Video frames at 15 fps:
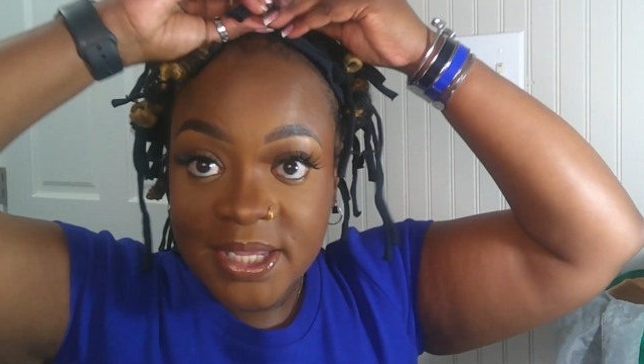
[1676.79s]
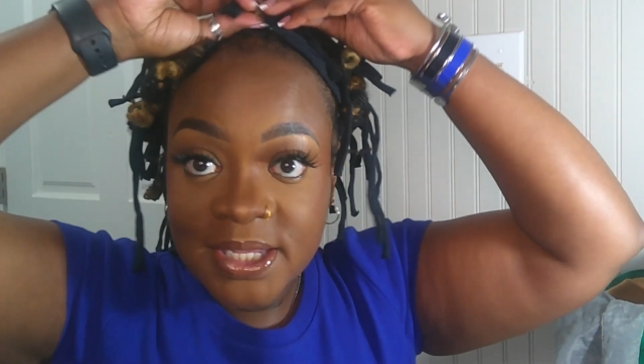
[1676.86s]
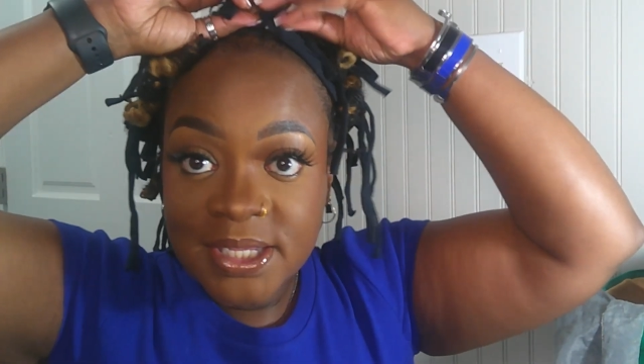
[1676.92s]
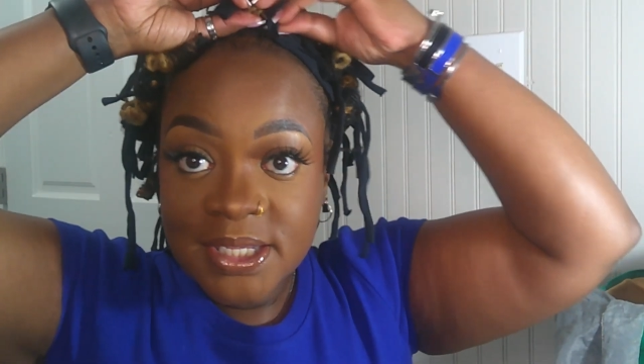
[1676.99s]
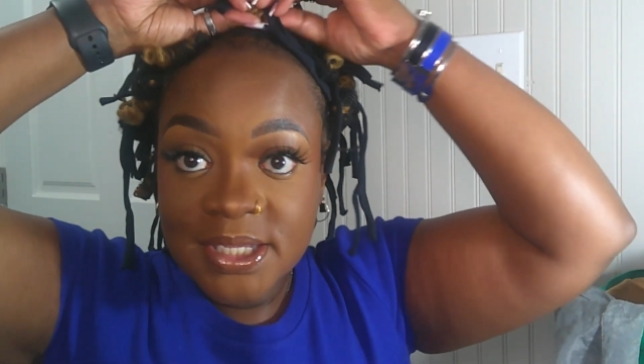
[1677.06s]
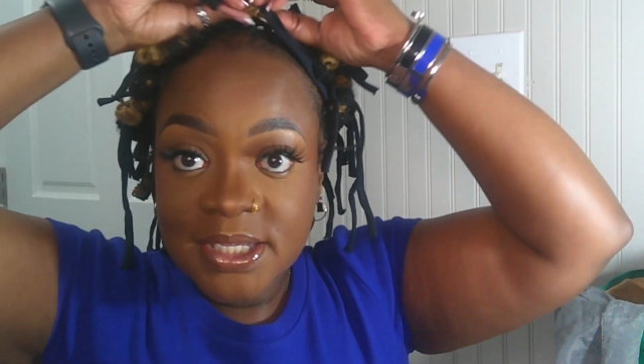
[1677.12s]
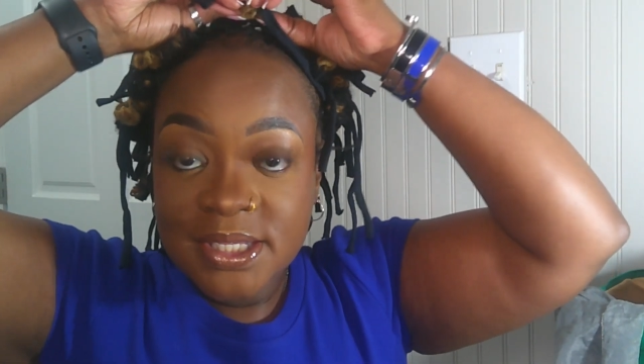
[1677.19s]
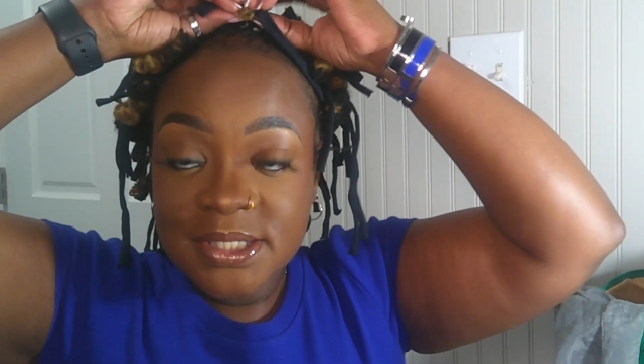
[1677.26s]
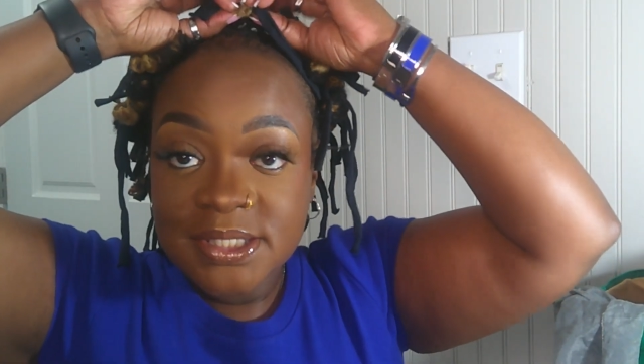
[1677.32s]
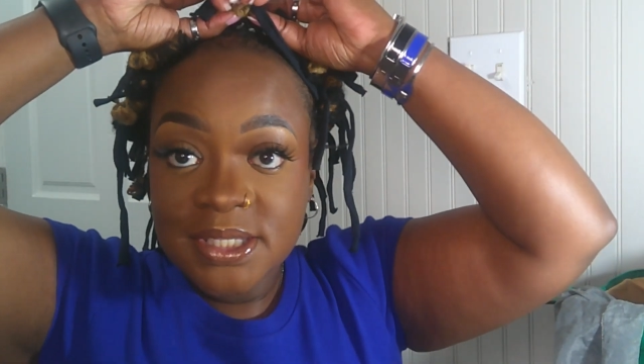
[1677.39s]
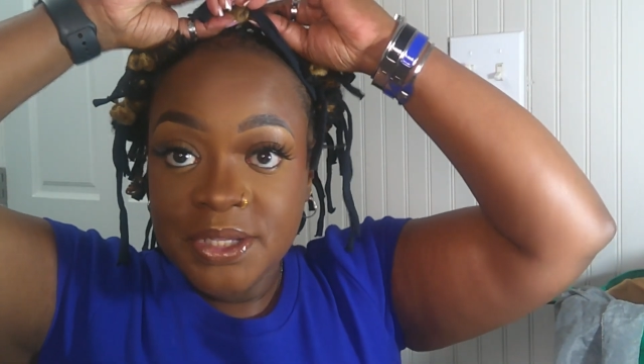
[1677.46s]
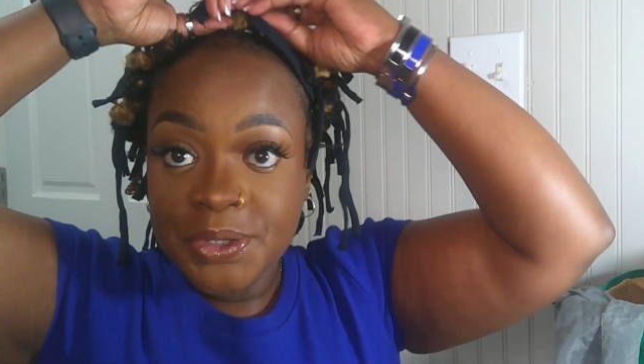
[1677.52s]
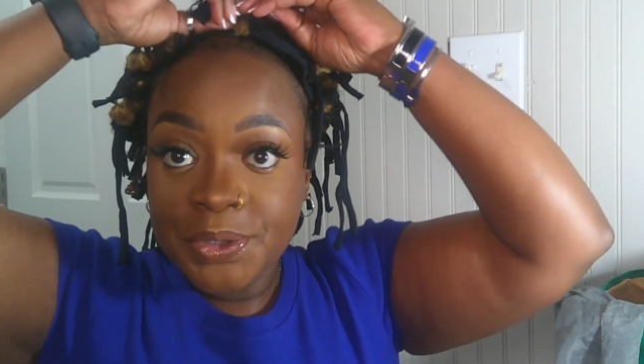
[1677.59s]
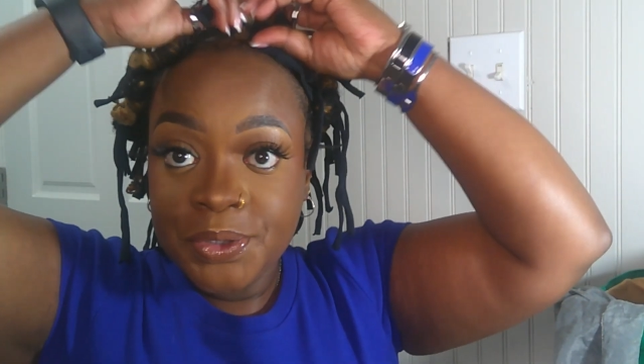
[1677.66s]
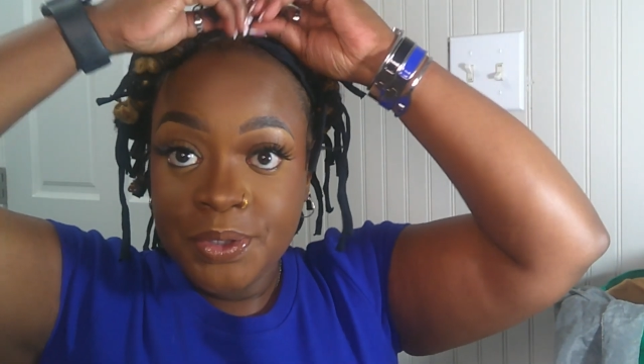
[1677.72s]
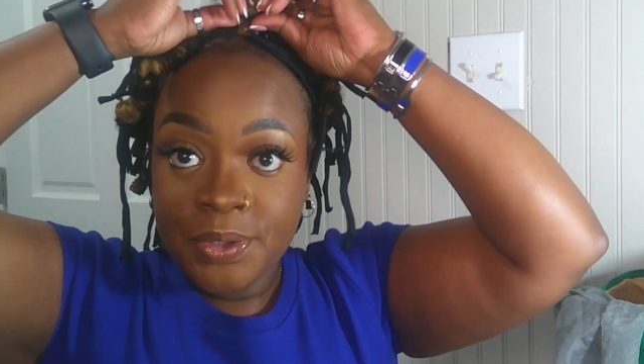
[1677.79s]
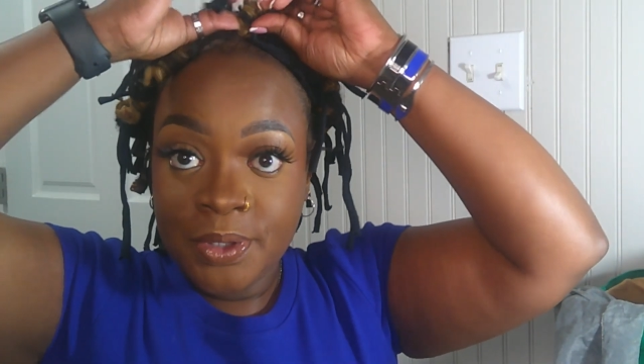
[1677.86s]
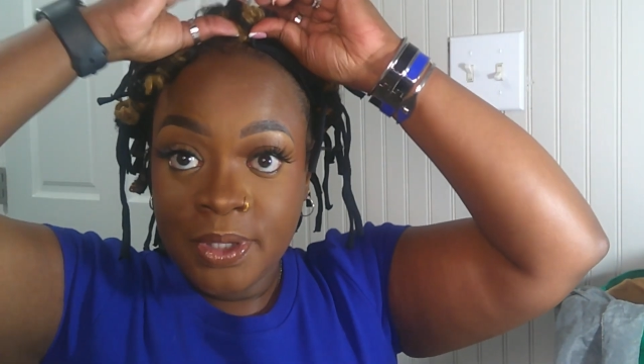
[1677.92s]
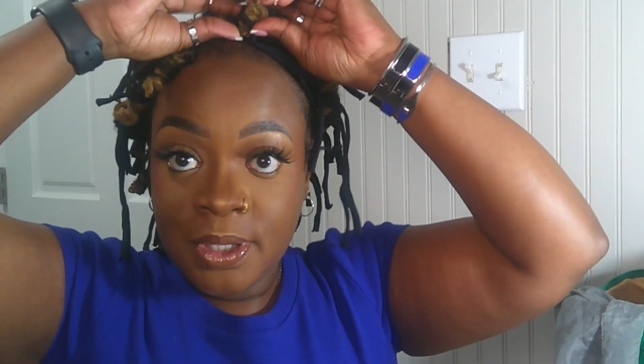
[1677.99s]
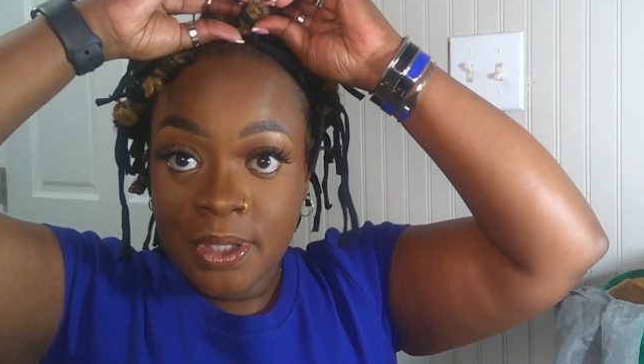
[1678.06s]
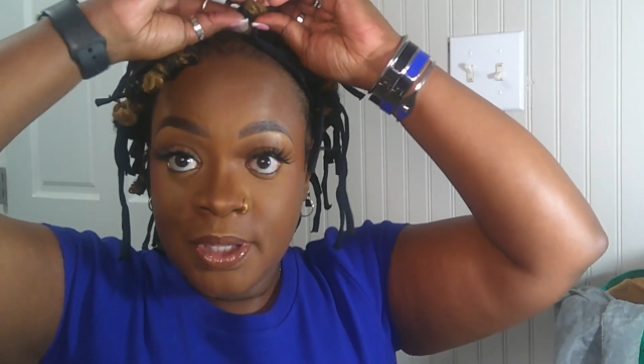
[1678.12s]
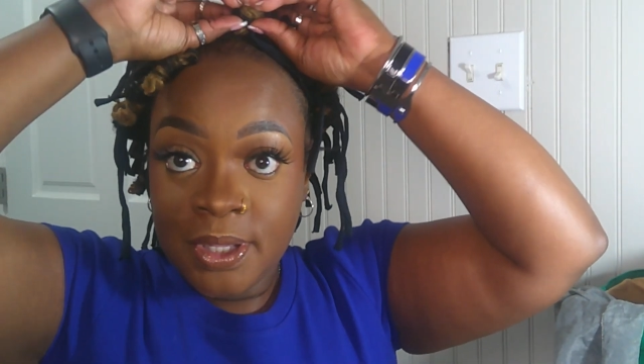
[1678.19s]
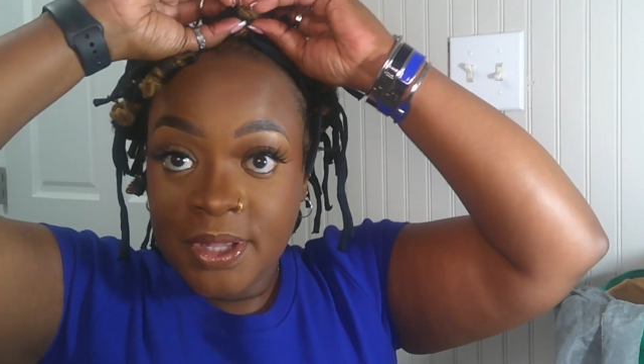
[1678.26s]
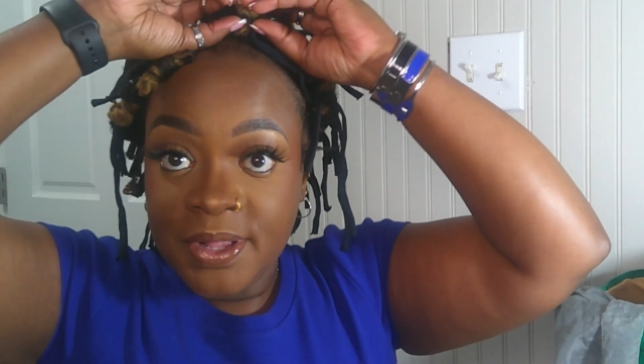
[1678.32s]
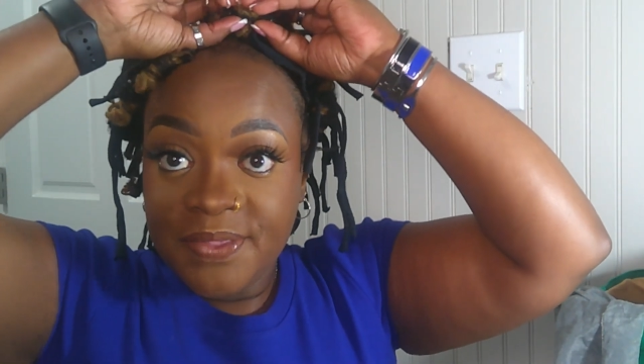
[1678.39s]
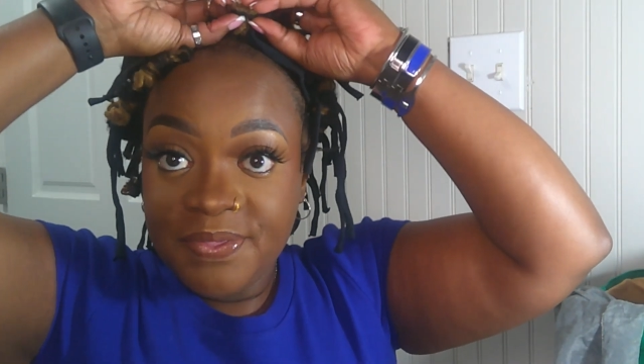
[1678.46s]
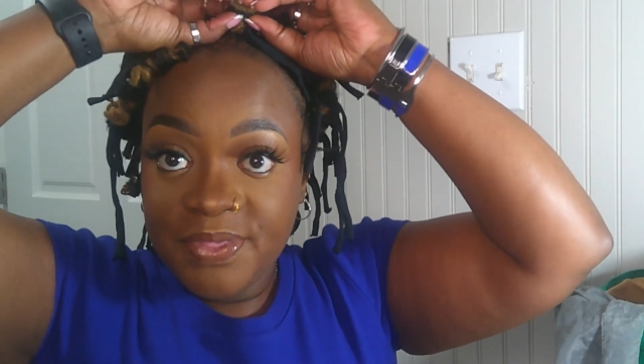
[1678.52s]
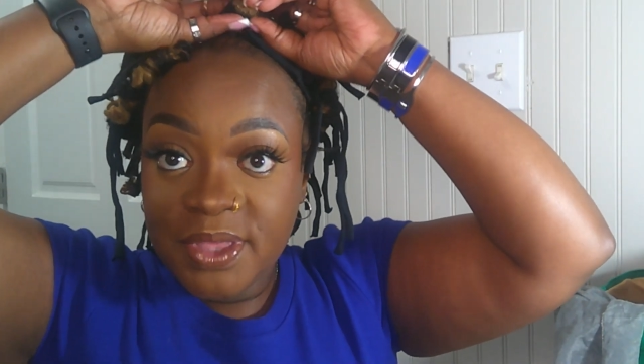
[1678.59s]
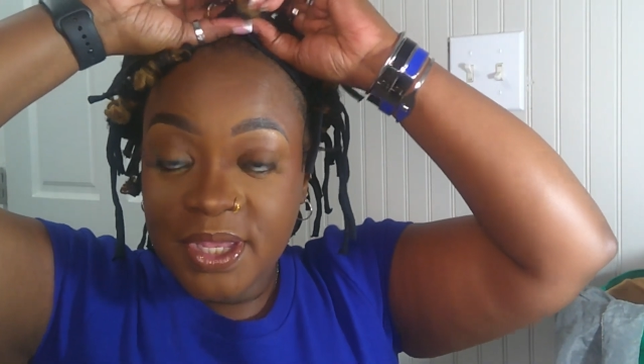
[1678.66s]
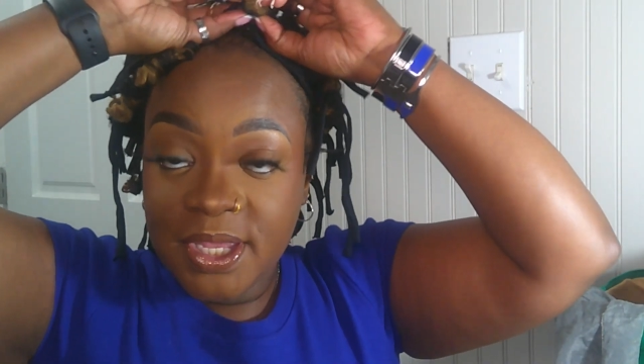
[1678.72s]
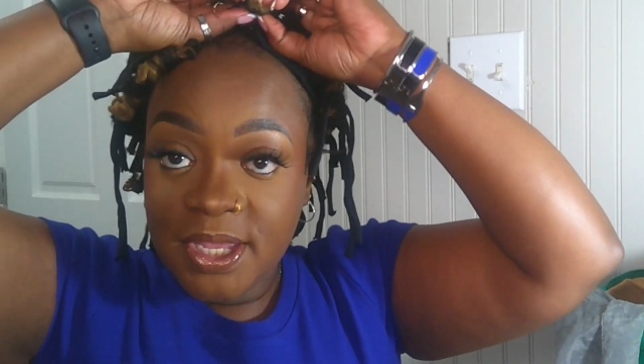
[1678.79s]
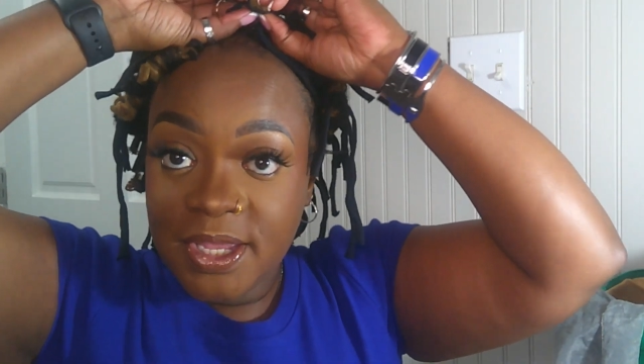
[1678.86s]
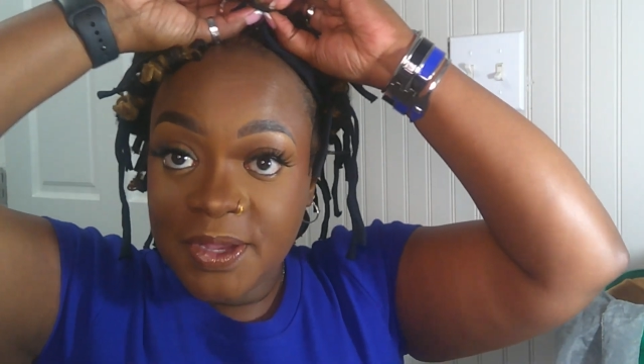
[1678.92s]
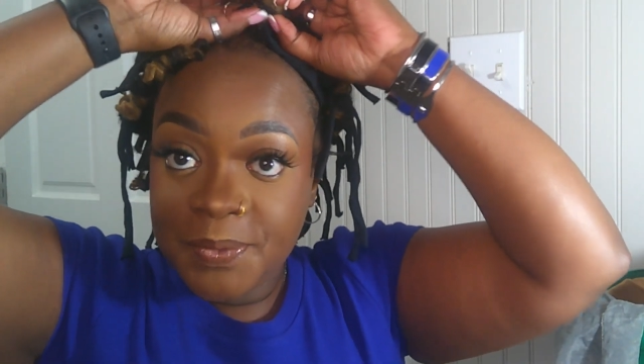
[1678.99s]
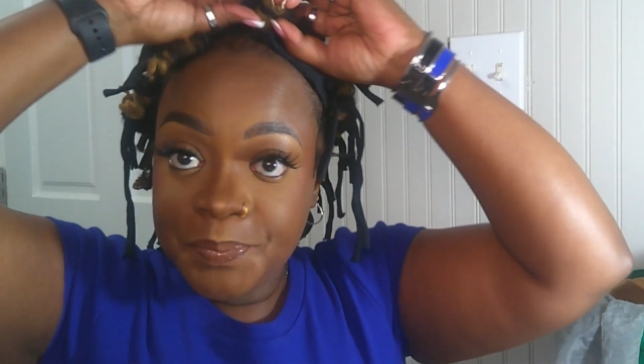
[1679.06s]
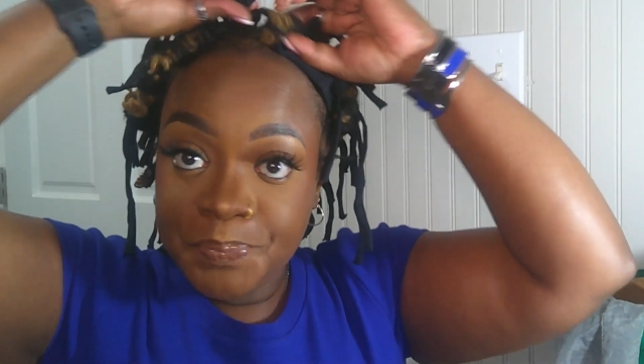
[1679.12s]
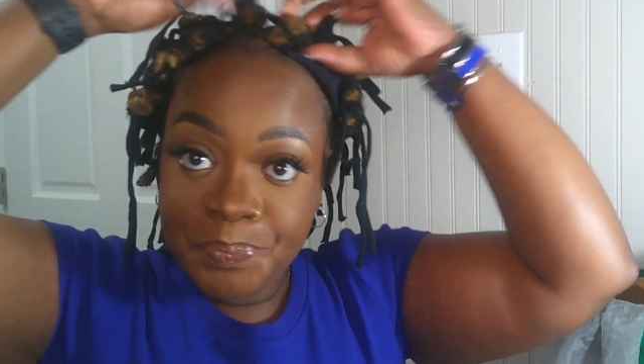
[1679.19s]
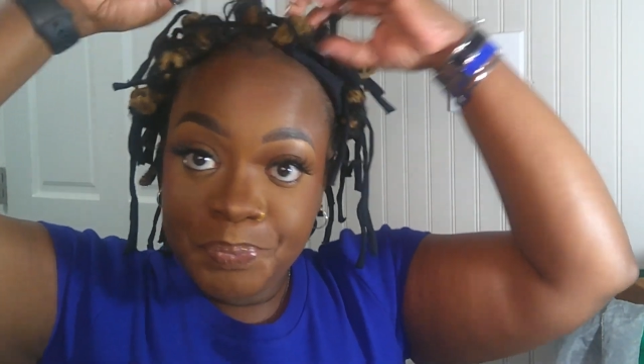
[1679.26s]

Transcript: is the